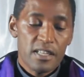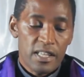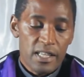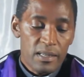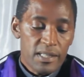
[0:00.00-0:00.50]

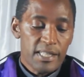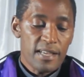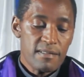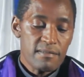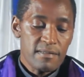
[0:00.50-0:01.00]

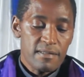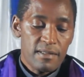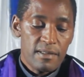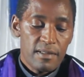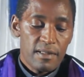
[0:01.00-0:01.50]
guilty
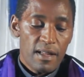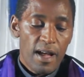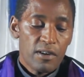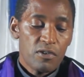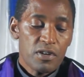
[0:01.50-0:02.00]

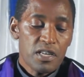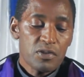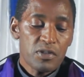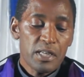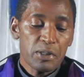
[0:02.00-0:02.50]
according
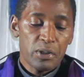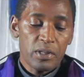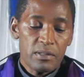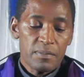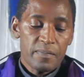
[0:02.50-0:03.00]
to the law